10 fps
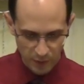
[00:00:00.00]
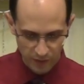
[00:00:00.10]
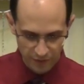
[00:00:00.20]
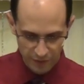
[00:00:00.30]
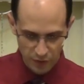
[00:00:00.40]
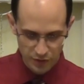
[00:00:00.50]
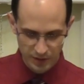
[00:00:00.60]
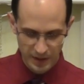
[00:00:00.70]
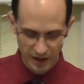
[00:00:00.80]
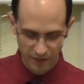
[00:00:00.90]
refused
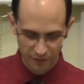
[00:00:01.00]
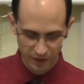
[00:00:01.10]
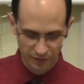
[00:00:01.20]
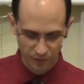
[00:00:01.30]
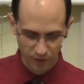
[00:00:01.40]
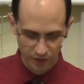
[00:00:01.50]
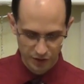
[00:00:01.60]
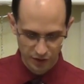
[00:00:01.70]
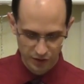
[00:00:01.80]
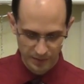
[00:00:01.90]
to be comforted for her
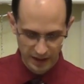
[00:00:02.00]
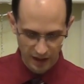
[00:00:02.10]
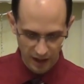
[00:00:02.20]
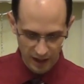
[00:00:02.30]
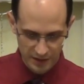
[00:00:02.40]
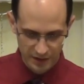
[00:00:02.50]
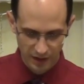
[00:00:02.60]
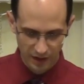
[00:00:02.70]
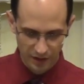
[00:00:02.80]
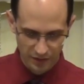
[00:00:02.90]
children, because
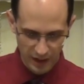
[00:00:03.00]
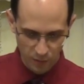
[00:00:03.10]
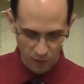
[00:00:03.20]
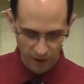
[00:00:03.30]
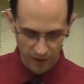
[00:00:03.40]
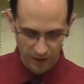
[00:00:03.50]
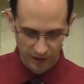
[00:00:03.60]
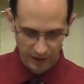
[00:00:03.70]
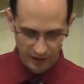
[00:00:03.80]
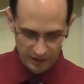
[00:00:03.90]
they were
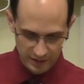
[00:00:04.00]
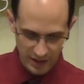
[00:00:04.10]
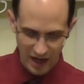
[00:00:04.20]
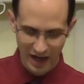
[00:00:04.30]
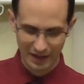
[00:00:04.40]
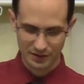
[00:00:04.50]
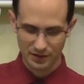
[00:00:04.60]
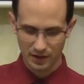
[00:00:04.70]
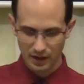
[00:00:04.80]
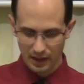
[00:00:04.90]

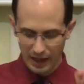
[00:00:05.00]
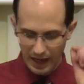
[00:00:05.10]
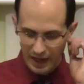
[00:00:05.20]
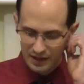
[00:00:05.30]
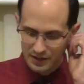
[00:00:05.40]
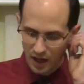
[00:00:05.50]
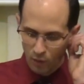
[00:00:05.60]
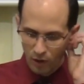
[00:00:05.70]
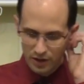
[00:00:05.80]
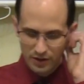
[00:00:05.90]
not. And
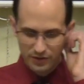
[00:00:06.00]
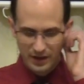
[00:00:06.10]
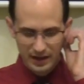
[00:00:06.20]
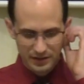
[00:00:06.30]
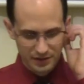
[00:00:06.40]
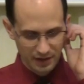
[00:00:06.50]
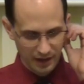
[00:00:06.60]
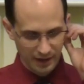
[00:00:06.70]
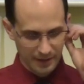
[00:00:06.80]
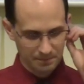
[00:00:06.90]
one of the things
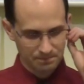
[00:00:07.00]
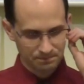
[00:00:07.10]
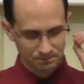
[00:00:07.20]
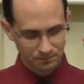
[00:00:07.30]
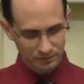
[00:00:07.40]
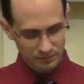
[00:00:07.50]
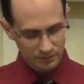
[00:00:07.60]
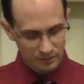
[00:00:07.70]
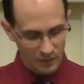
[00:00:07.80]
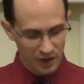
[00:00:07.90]

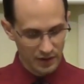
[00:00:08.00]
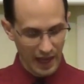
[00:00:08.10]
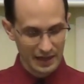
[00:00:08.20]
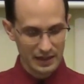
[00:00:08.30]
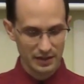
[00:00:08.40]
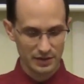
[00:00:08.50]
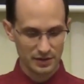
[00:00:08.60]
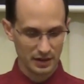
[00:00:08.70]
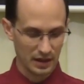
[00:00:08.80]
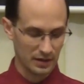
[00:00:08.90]
that
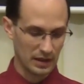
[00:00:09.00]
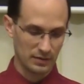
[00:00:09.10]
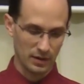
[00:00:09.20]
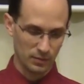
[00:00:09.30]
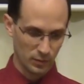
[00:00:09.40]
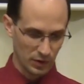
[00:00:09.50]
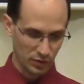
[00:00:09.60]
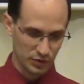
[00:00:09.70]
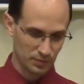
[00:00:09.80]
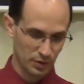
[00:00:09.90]
is, and it
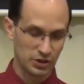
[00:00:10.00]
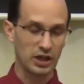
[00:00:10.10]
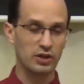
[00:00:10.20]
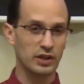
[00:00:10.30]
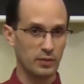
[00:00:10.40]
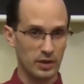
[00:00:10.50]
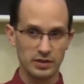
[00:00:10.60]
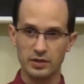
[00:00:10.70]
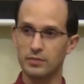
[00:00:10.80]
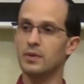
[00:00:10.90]
was particularly
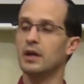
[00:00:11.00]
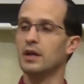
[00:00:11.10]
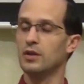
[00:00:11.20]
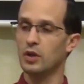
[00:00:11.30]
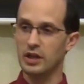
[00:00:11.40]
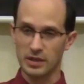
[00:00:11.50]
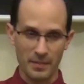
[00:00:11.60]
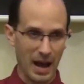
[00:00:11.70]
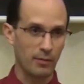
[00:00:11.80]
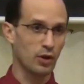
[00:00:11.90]
when you look at the
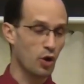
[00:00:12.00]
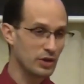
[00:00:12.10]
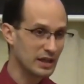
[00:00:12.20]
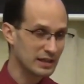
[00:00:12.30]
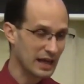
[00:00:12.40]
Babylonian